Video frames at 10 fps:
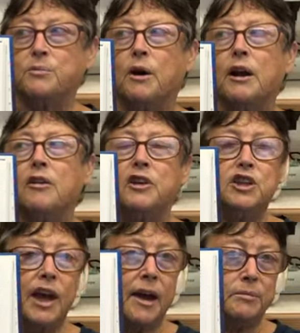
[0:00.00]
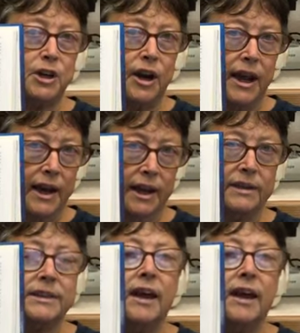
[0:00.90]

What are the chapter headings?